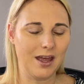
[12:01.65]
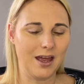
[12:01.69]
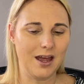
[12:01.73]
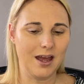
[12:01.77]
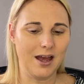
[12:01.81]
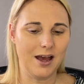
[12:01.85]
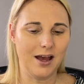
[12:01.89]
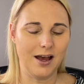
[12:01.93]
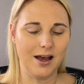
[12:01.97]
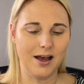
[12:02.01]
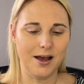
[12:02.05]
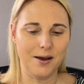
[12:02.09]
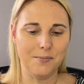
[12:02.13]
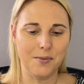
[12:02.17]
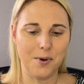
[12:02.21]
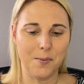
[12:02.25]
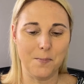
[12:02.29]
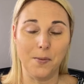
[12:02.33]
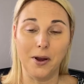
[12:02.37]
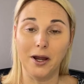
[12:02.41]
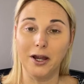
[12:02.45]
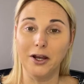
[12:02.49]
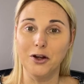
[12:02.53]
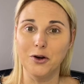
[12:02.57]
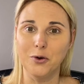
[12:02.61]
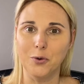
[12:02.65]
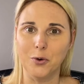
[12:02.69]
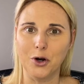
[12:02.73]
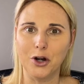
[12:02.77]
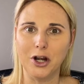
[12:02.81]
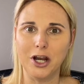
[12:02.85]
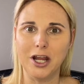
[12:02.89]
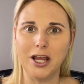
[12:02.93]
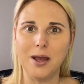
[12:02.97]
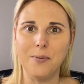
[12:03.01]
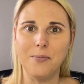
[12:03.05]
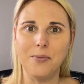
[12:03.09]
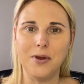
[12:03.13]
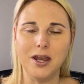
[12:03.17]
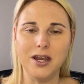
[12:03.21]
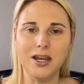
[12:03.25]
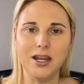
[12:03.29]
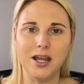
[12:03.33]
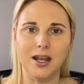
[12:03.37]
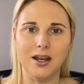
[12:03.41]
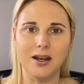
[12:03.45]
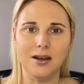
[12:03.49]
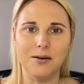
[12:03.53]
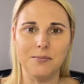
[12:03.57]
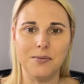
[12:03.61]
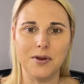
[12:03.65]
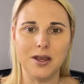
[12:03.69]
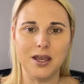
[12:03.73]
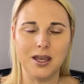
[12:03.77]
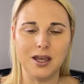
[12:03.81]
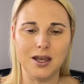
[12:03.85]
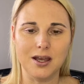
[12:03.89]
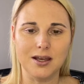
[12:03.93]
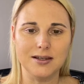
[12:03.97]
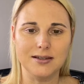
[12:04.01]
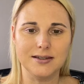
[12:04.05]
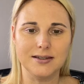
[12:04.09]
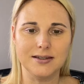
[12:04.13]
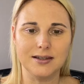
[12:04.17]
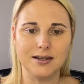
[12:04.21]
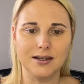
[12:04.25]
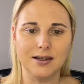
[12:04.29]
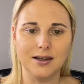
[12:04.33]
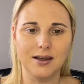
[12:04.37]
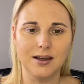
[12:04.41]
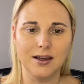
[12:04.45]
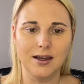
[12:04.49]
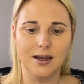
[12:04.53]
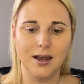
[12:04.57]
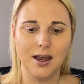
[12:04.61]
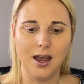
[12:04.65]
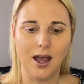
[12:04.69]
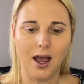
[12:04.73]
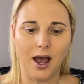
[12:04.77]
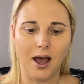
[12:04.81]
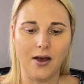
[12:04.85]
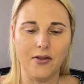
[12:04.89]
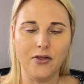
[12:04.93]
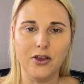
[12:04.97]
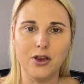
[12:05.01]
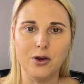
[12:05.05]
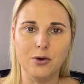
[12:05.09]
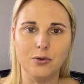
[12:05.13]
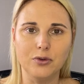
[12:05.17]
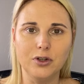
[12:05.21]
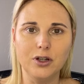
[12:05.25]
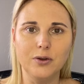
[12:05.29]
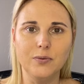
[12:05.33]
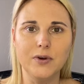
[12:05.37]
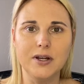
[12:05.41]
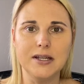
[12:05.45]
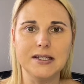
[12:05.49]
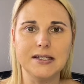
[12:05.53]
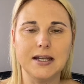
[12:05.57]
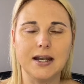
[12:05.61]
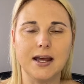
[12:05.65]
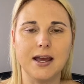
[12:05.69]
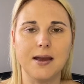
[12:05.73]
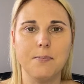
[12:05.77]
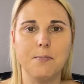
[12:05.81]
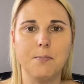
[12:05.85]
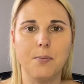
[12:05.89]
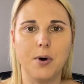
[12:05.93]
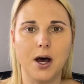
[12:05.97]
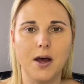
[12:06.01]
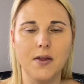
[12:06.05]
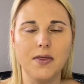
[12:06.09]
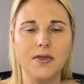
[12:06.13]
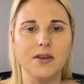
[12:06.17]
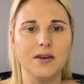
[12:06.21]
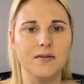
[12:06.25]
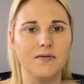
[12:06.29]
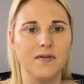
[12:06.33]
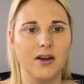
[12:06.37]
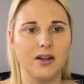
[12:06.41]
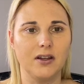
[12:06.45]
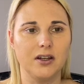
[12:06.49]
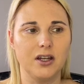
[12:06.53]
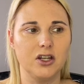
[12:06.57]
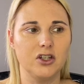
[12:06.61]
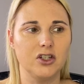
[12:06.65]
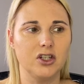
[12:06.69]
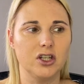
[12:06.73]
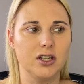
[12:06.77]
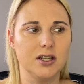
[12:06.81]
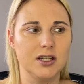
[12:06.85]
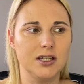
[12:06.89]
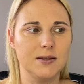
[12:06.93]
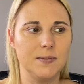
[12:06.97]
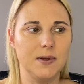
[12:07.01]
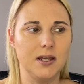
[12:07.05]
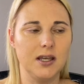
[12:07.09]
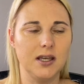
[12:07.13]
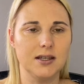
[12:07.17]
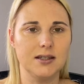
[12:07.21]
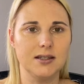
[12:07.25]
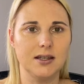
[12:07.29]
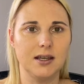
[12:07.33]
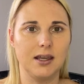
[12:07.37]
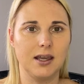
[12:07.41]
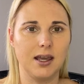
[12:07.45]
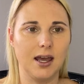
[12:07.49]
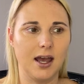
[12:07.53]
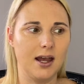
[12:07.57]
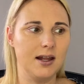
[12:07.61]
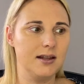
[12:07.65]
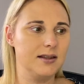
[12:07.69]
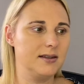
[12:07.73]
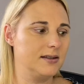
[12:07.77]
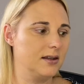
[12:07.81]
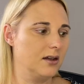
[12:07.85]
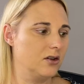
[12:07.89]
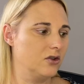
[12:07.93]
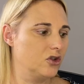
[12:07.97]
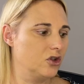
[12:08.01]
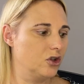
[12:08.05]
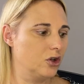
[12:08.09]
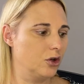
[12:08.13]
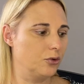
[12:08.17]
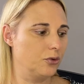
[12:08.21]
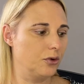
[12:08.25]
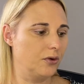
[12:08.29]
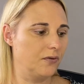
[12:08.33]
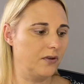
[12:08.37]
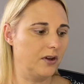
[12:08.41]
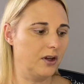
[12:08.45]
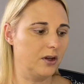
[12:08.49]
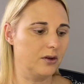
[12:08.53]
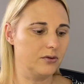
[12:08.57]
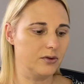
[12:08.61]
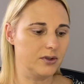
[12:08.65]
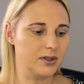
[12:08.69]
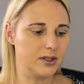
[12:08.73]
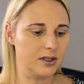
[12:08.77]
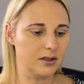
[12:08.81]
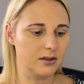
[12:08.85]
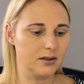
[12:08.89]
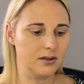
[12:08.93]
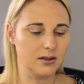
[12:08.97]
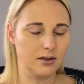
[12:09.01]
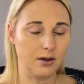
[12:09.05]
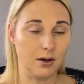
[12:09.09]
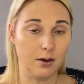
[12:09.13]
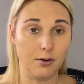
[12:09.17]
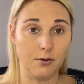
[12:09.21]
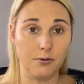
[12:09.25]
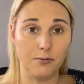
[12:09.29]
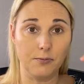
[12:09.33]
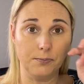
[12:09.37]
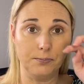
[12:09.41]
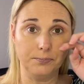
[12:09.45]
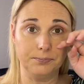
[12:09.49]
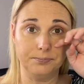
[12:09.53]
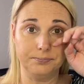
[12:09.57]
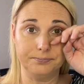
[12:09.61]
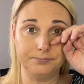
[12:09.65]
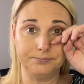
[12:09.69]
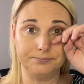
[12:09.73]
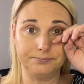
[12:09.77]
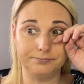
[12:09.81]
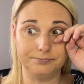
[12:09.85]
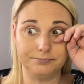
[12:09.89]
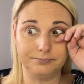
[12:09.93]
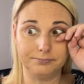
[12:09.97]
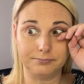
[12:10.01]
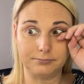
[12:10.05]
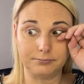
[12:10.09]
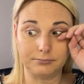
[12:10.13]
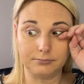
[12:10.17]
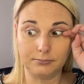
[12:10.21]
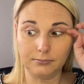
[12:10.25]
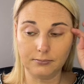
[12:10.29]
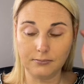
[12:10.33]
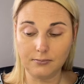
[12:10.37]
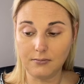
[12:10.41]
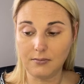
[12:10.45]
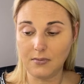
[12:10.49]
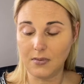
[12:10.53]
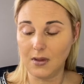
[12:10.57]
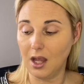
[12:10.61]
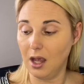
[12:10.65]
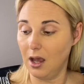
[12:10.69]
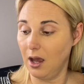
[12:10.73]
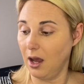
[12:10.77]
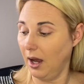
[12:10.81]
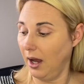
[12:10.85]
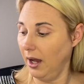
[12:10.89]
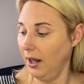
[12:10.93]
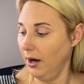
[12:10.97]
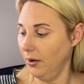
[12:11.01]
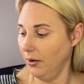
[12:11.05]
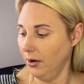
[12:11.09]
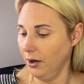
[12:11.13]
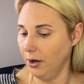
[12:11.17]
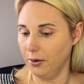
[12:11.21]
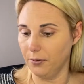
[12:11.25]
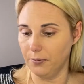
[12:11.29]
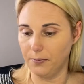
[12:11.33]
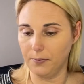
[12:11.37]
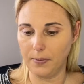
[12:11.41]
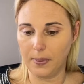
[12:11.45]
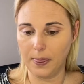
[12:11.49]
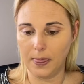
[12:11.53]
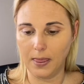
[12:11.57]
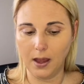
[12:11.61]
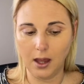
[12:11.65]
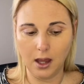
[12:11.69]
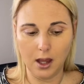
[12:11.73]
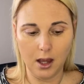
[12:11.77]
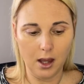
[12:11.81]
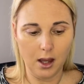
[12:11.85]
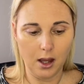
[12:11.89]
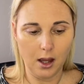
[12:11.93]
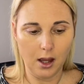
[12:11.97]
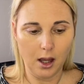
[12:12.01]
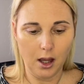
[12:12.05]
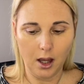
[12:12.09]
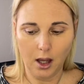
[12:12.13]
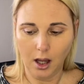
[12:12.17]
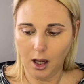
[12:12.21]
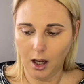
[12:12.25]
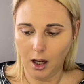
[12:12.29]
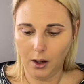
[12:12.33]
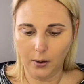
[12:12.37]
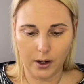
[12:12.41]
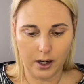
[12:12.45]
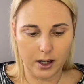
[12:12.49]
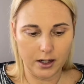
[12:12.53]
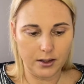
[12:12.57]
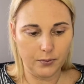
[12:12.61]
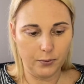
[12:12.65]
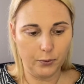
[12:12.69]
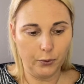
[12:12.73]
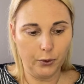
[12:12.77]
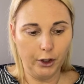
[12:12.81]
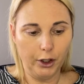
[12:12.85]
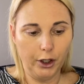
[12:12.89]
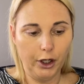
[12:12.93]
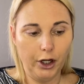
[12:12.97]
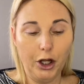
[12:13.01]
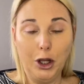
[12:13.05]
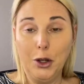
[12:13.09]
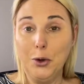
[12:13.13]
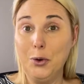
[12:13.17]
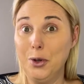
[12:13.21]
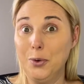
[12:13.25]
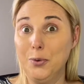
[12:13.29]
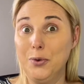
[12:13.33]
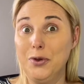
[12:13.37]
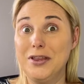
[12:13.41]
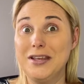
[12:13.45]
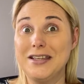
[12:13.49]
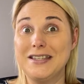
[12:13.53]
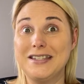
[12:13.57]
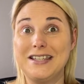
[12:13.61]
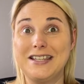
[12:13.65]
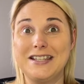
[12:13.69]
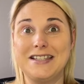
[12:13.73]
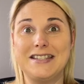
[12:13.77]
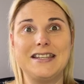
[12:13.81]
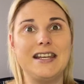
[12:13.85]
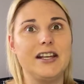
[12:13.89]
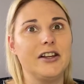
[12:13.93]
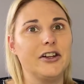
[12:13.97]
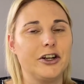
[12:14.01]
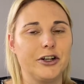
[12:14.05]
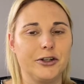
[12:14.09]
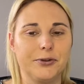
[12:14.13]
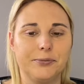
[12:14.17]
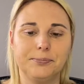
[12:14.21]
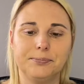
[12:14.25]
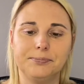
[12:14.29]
um, minority opinion because the only reason I bought the foundation is because it got such good reviews. So I don't know. All right, we're gonna go in with this concealer.